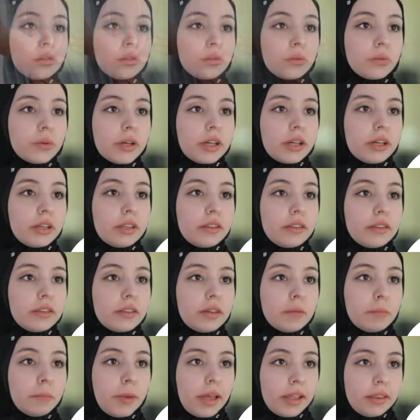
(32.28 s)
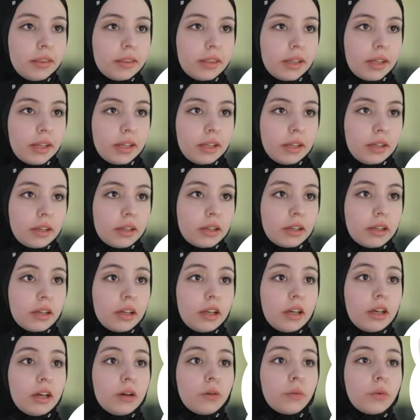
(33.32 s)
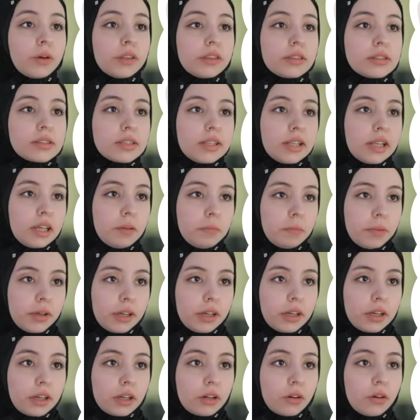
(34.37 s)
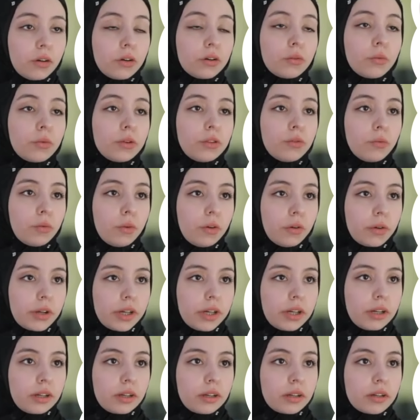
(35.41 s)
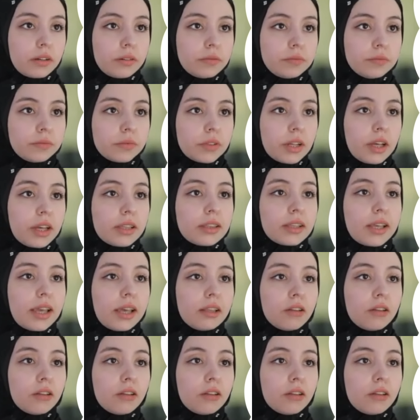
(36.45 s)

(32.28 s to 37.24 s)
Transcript: with bending, with sleeping or with walking. It can